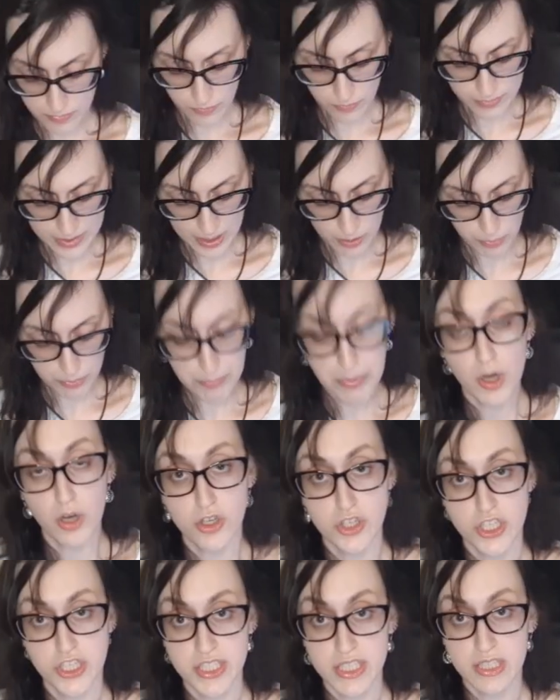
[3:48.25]
Now, with
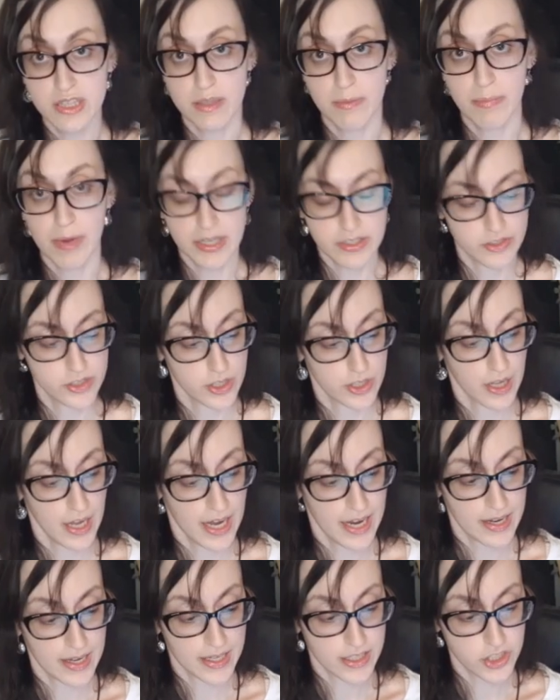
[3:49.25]
purchasing the bundle,
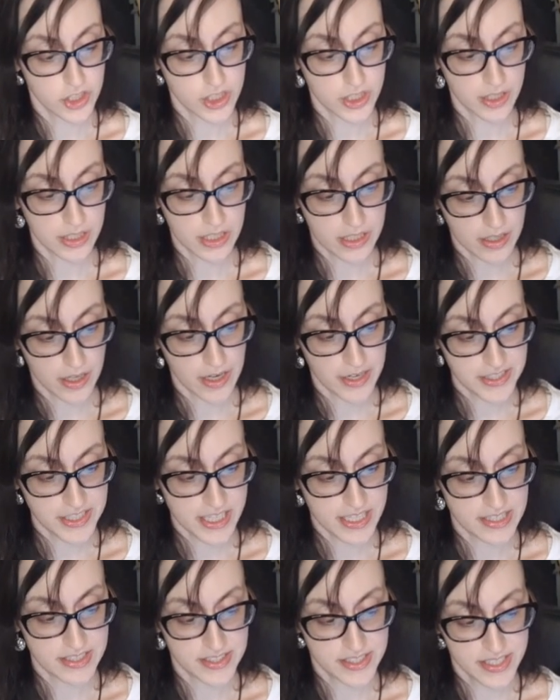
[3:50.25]
I actually got
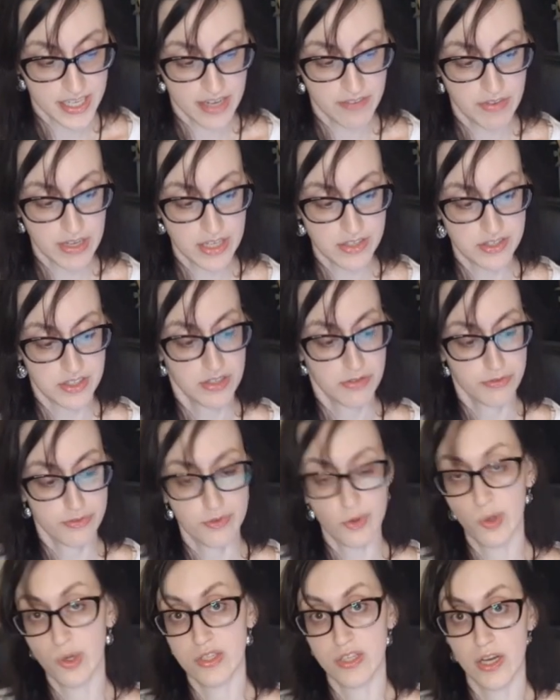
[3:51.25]
a savings of
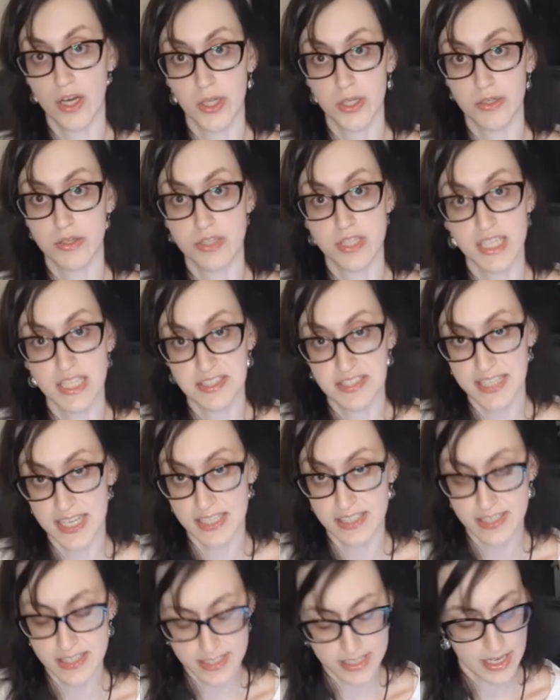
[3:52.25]

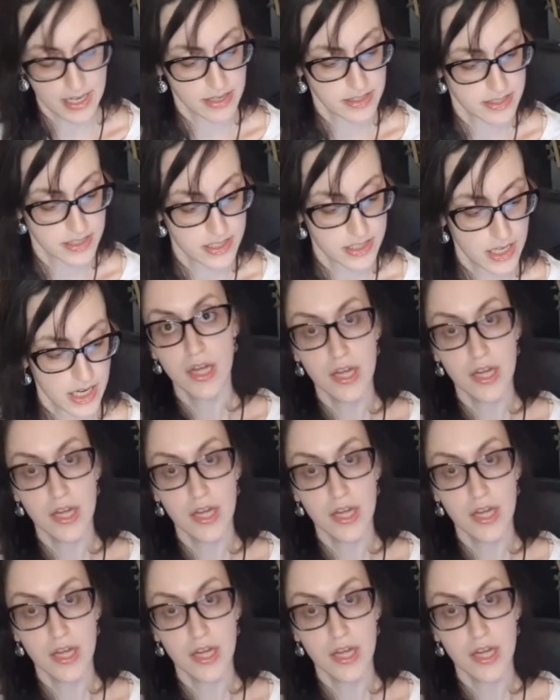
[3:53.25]
$4.10.